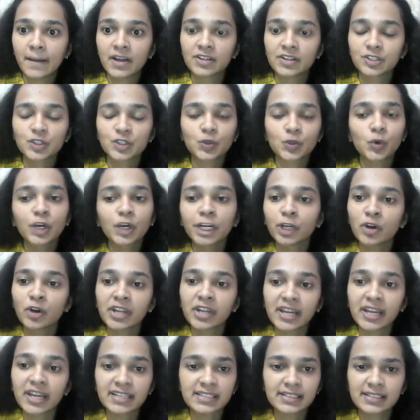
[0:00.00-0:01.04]
Show it on
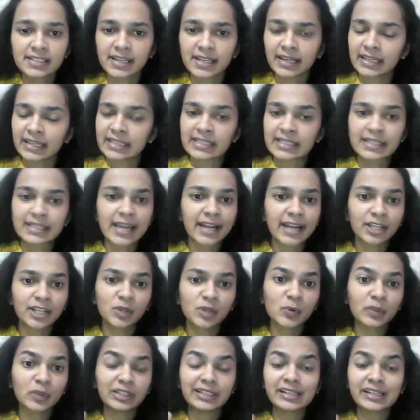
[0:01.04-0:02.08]
asset side. Is that the
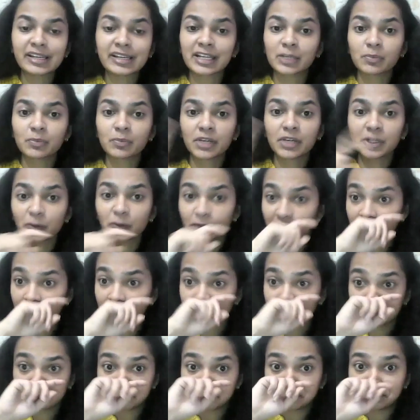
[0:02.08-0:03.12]
only treatment you give?
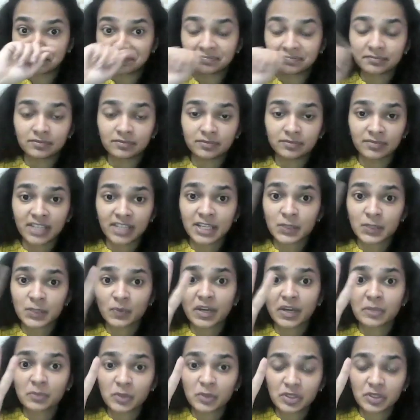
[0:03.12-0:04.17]
There's
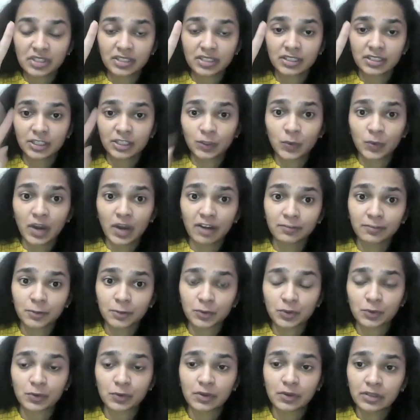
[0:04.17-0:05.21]
one more thing you have to
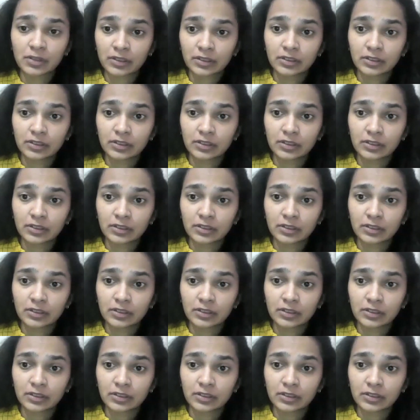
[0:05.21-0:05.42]
show.